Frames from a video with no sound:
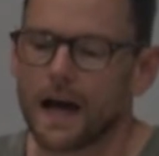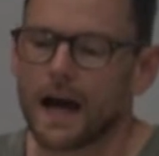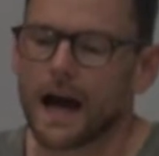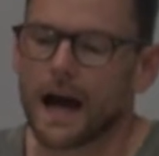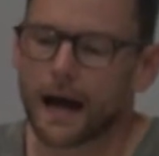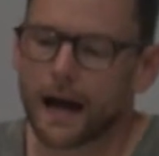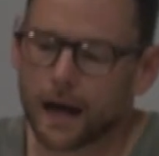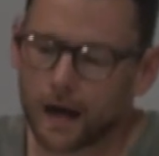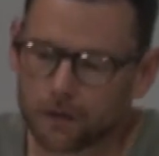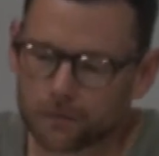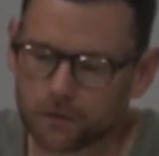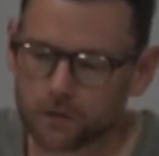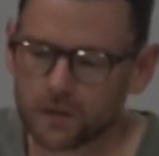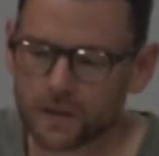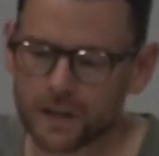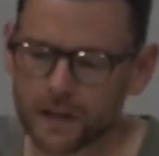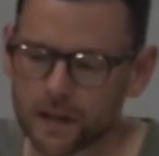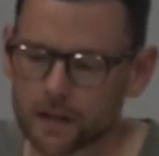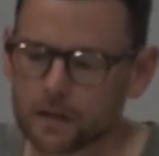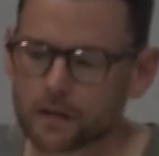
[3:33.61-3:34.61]
after
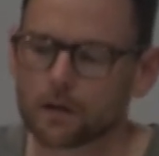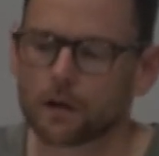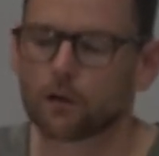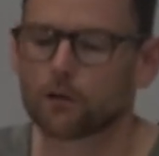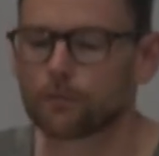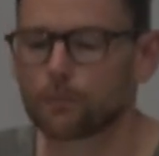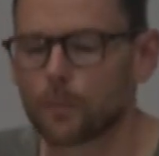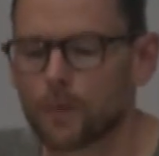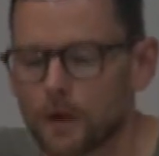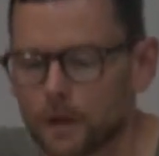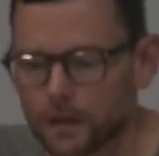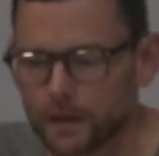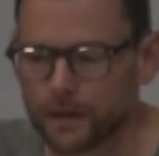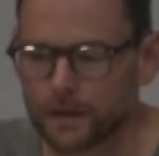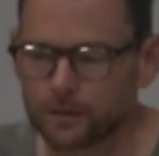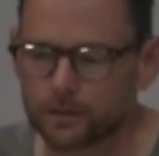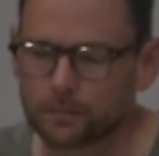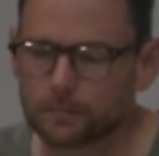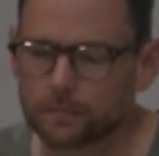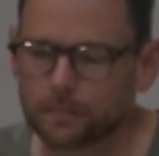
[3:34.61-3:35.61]
the end of
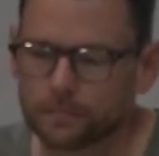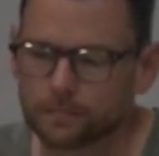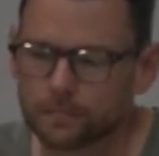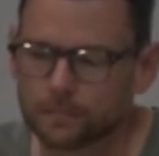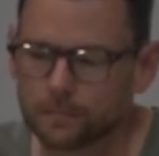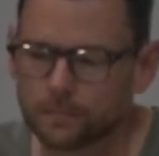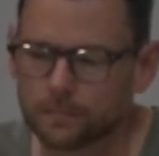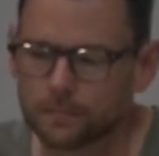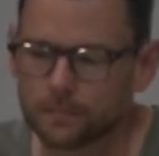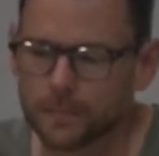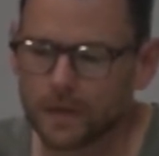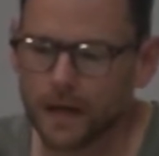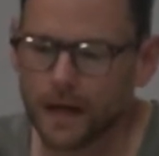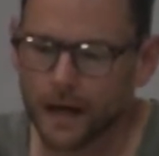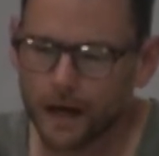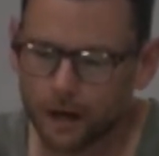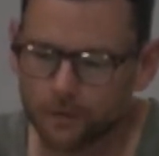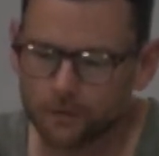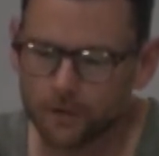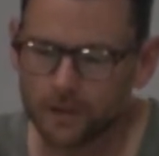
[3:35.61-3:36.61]
modernism,
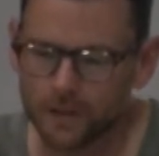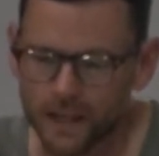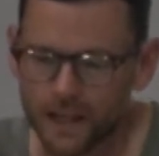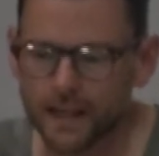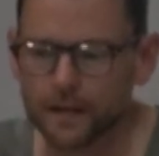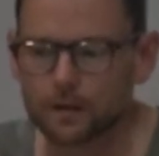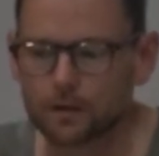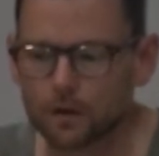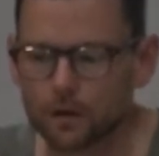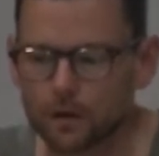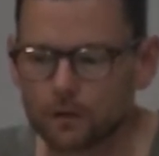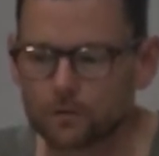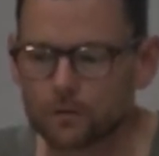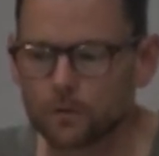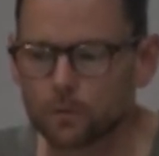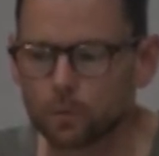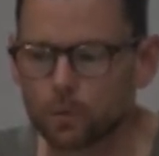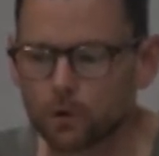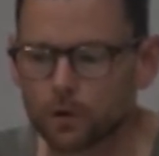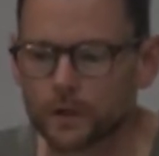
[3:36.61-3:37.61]
after the end of the
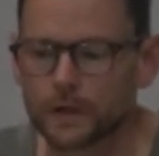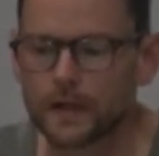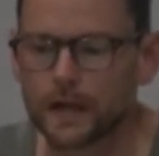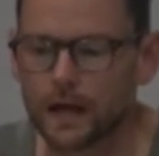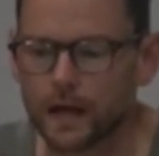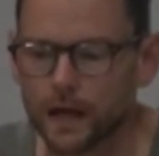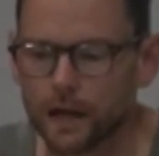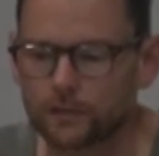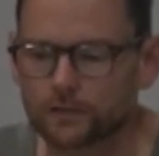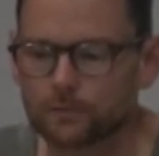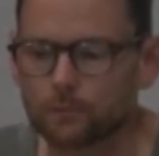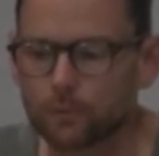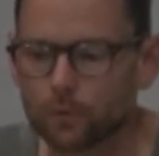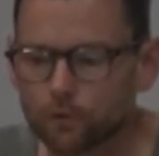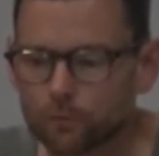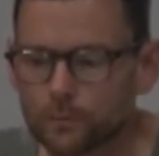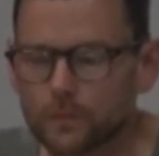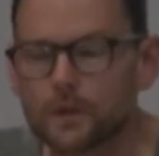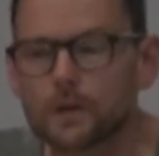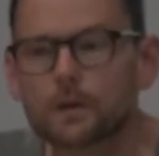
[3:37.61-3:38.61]
working class
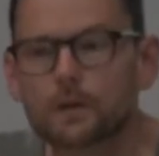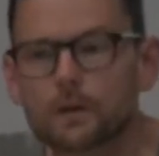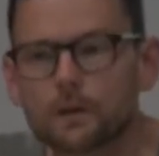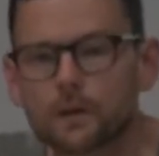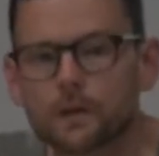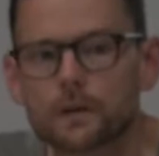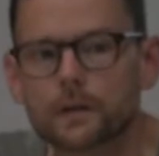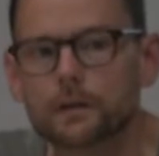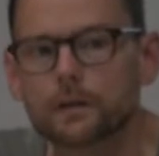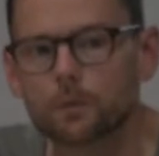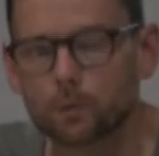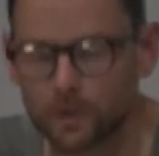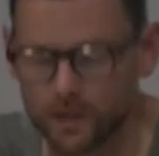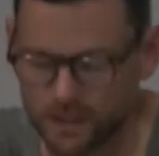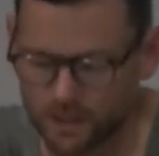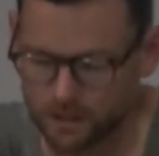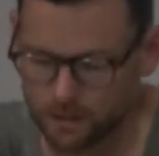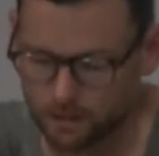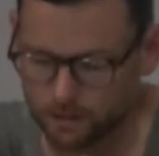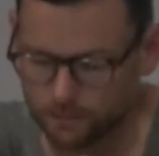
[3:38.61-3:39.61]
movement in the West.